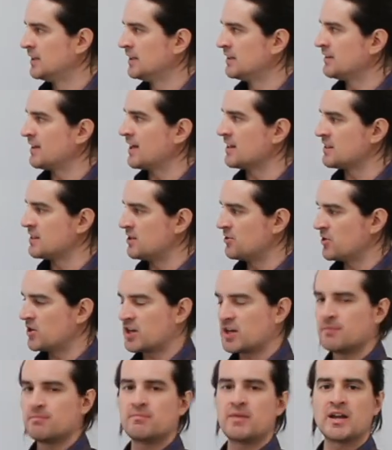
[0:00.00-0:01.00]
That
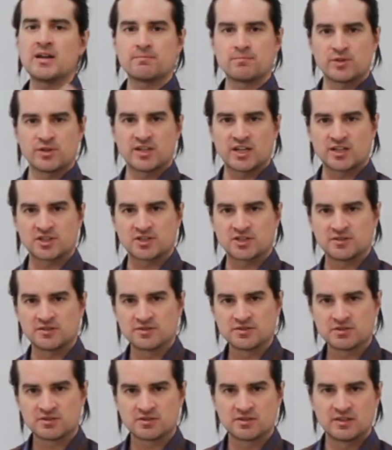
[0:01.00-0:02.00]
theory can make
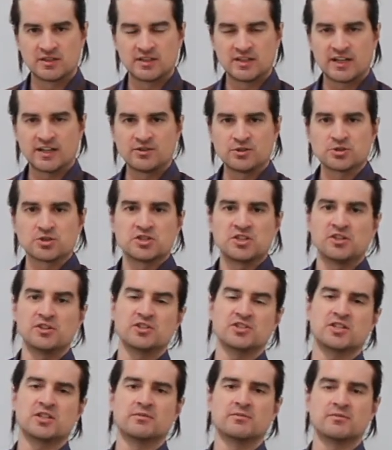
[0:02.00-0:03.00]
predictions, and those
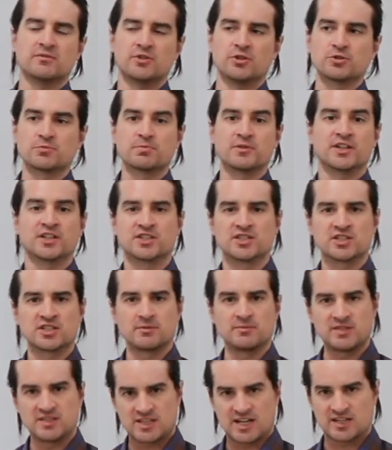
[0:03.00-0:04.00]
theories can those predictions
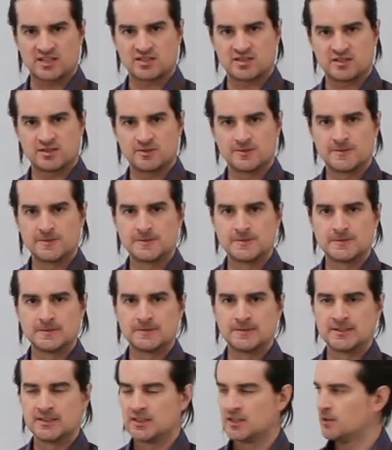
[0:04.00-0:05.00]
can be tested.
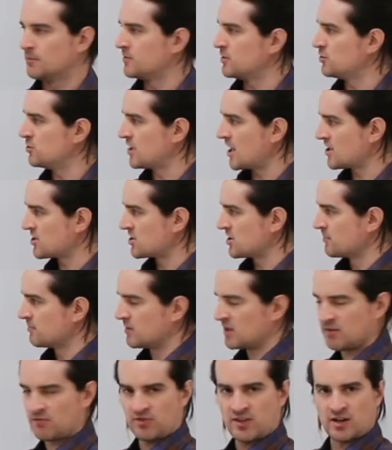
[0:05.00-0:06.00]
And when you test them,
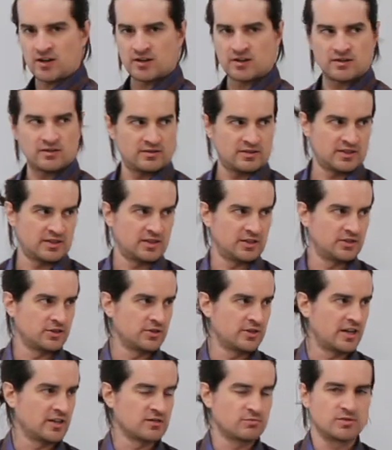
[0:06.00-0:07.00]
if they are, uh,
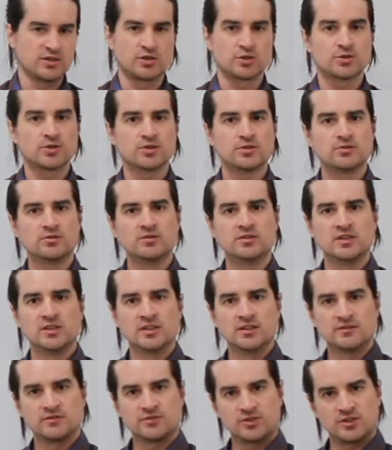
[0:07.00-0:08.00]
turn out to be true,
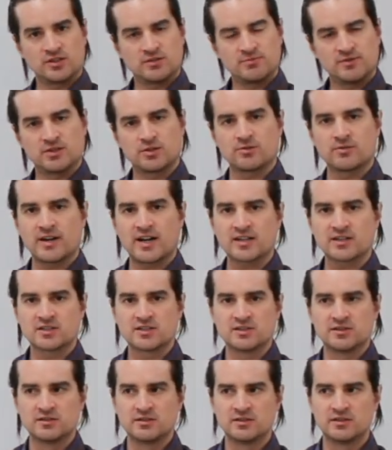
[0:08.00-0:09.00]
turn out to be
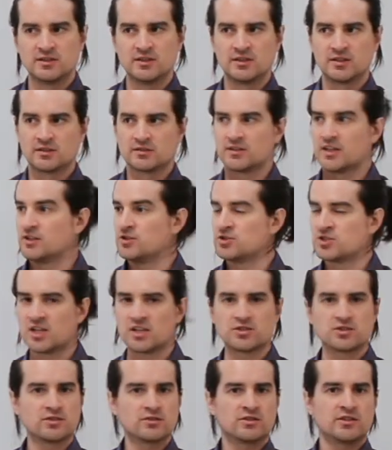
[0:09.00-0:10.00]
correct, then you say
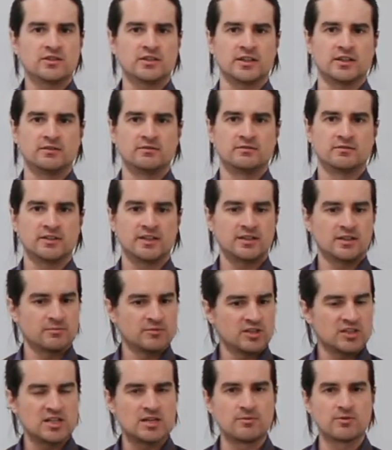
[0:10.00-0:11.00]
it's a good theory. Right? I'm
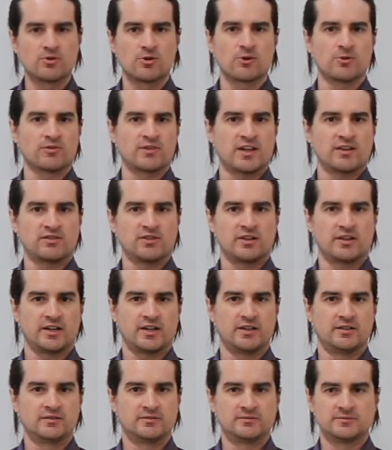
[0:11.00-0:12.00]
going to keep going with that
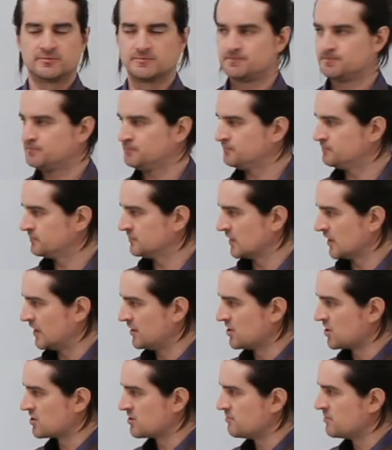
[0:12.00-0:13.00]
theory. It
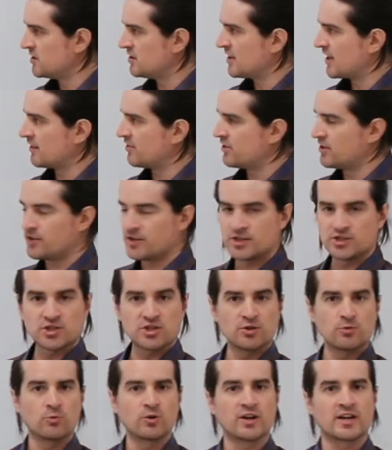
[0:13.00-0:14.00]
doesn't mean that theory is
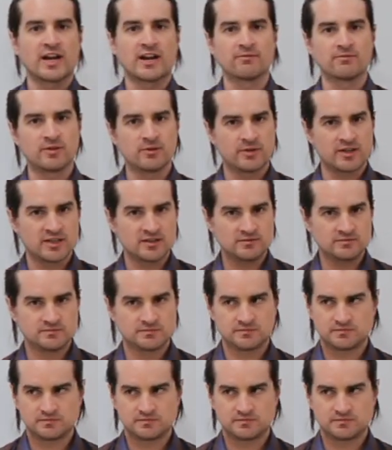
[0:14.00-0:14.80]
going to work everywhere,